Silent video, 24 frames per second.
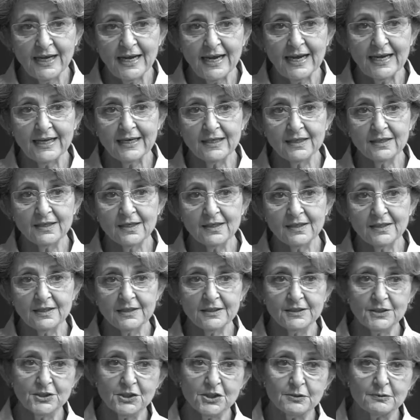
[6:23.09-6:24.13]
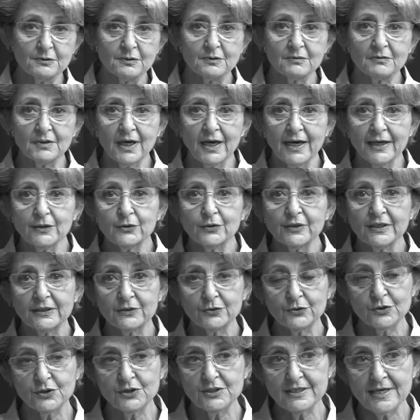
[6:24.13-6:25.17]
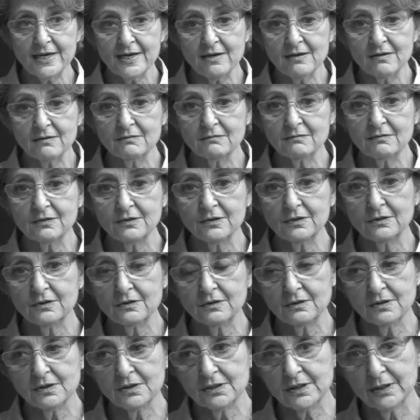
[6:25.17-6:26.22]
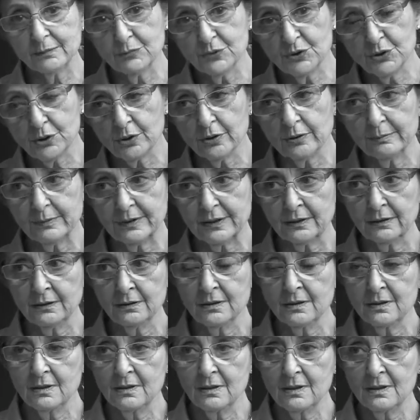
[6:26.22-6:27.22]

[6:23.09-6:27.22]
And Yiddish, I could understand some German.